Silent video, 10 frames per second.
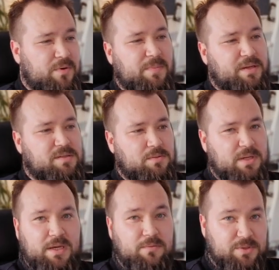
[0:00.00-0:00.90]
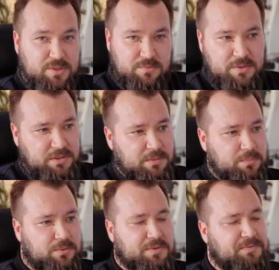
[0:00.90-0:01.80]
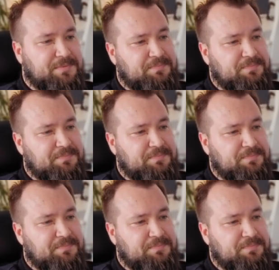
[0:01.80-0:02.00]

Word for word: remains unique, which is really important.